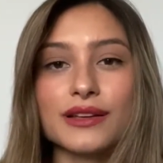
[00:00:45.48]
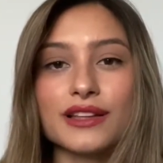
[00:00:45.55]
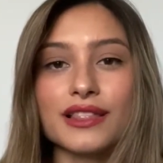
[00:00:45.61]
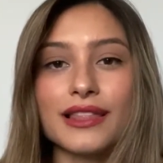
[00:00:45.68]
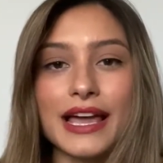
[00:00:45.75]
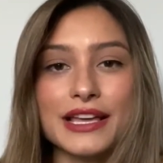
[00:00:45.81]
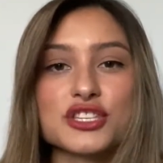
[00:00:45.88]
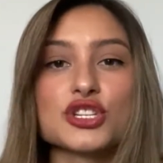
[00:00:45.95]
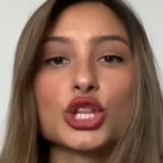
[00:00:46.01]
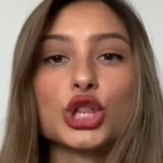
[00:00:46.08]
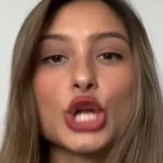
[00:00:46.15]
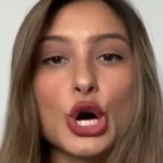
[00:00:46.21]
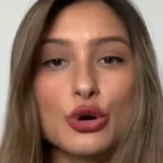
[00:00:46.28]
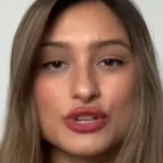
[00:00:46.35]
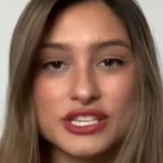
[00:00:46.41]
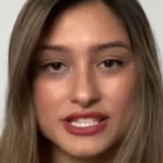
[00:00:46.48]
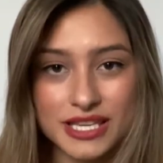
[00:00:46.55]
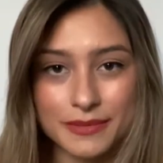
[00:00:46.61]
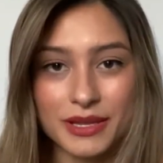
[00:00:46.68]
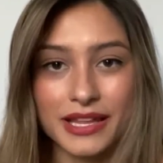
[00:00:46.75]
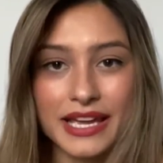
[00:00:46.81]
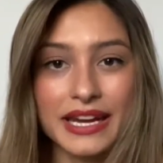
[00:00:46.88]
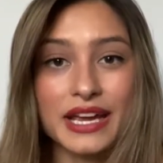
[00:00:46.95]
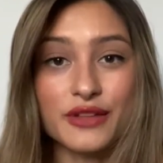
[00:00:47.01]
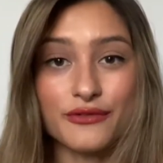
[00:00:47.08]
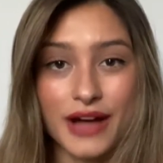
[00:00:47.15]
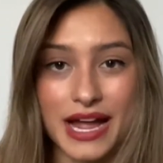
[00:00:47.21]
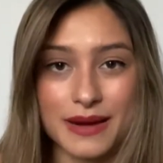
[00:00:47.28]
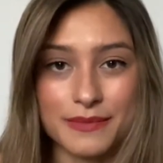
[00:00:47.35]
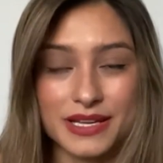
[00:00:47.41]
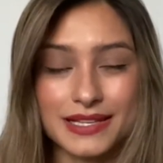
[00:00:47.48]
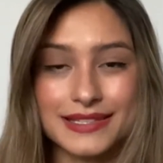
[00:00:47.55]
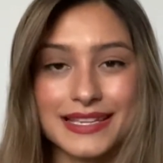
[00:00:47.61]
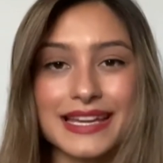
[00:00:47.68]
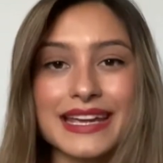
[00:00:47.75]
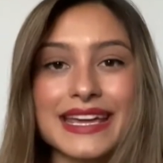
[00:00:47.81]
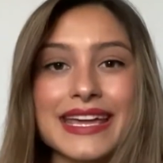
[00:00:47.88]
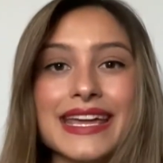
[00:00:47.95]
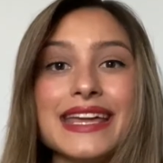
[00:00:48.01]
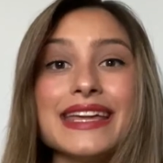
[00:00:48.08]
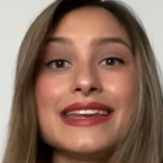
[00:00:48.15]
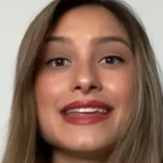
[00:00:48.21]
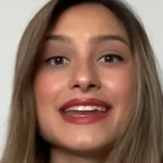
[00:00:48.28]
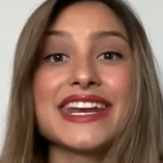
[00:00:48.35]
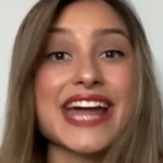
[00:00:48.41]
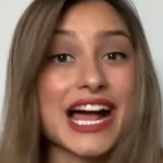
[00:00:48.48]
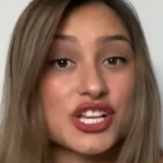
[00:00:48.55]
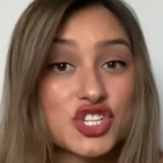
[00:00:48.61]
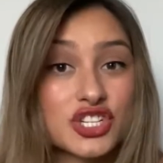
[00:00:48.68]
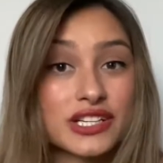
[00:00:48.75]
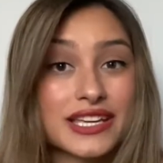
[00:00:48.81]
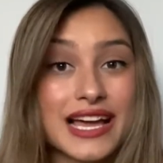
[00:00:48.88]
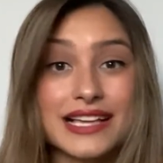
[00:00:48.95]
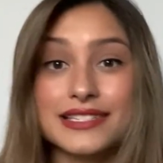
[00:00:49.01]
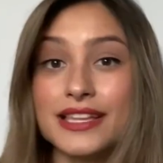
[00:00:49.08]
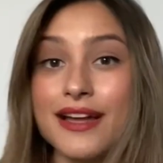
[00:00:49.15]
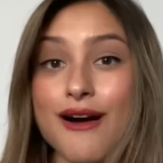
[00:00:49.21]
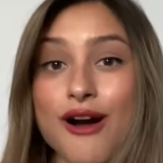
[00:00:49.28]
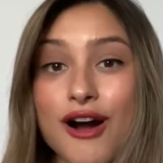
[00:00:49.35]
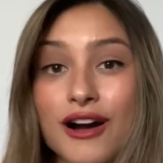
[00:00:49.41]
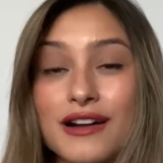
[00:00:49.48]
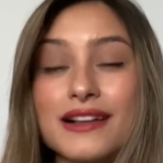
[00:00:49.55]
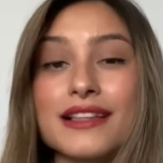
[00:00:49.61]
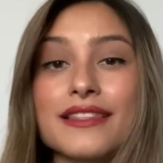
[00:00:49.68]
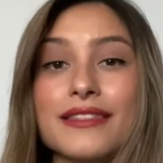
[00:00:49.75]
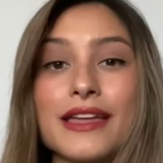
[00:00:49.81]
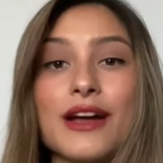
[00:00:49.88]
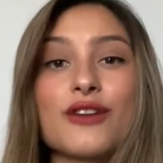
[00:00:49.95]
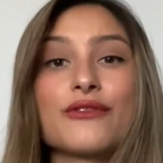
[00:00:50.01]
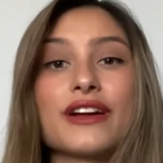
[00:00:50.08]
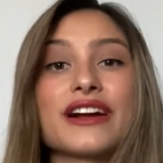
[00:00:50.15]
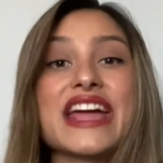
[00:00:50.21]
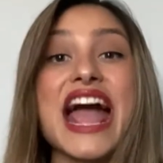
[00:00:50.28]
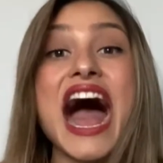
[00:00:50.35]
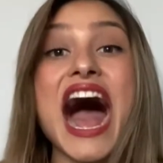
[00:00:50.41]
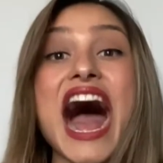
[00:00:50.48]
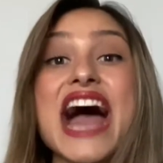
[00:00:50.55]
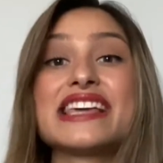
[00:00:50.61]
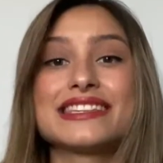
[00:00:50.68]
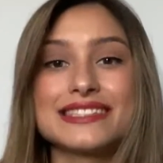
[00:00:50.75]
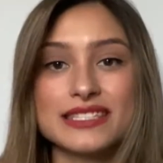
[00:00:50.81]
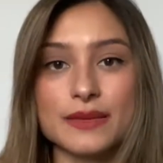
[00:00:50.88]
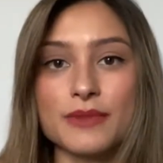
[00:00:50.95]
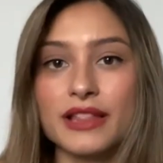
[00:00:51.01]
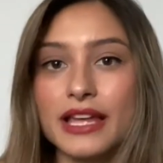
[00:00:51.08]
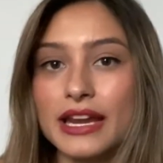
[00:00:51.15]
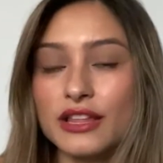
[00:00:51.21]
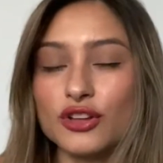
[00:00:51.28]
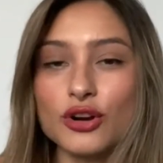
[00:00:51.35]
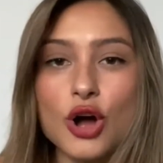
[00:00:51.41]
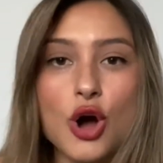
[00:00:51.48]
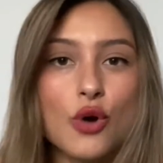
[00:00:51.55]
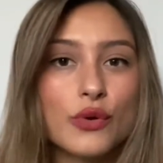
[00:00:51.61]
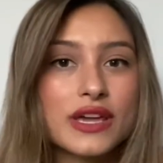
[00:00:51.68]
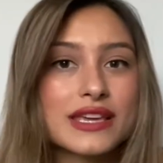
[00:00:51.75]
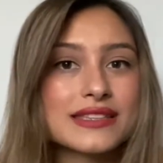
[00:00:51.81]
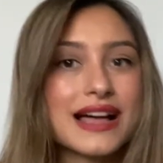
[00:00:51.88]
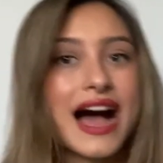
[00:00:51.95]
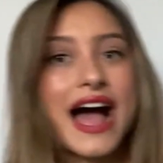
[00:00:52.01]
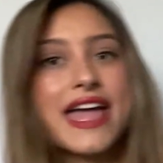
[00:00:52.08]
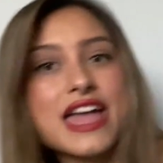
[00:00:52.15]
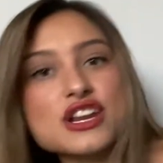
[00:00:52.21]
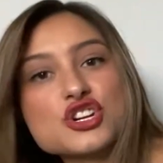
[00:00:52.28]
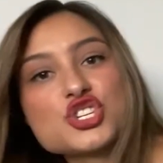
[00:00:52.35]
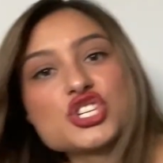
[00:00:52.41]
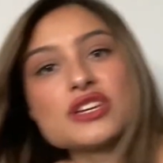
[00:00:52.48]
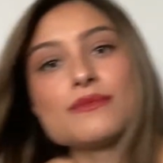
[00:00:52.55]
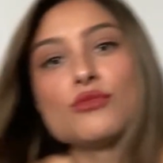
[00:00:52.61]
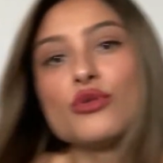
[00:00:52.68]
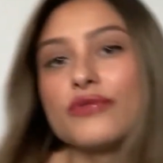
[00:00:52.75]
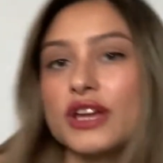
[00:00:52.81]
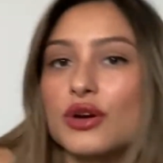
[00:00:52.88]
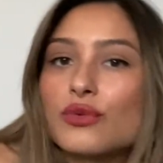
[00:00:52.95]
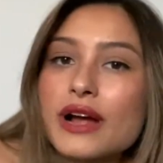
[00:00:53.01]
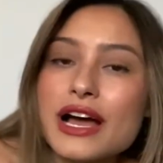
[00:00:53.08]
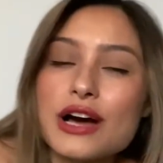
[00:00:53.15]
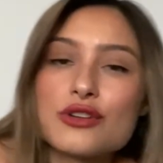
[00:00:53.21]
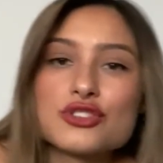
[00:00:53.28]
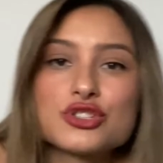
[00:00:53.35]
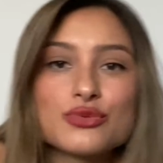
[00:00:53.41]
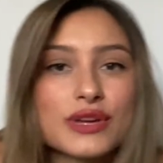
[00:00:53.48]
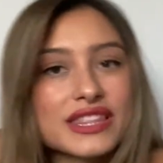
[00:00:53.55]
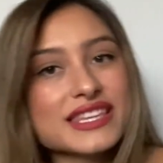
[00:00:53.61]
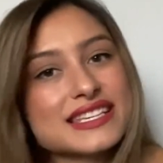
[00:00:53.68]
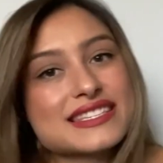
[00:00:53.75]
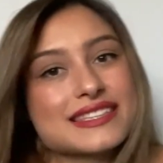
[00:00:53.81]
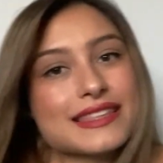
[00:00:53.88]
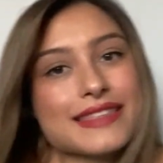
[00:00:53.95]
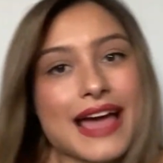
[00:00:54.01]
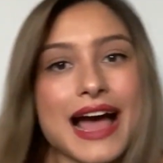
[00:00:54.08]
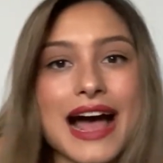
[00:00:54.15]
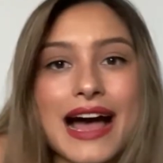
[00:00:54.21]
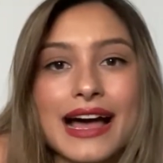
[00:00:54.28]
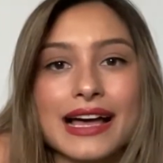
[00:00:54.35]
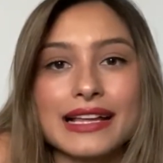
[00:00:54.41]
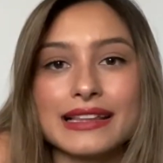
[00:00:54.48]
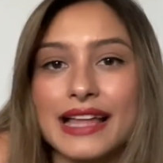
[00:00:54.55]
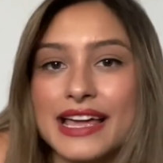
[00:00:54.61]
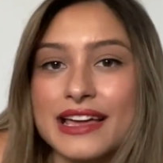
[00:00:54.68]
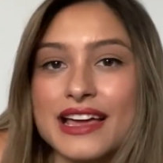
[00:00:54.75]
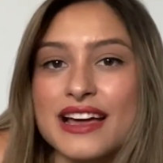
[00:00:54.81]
liked low stimulating environments. And a kid, naturally, as they are very high stimulating. They're always high energy, moving around, doing this and that, like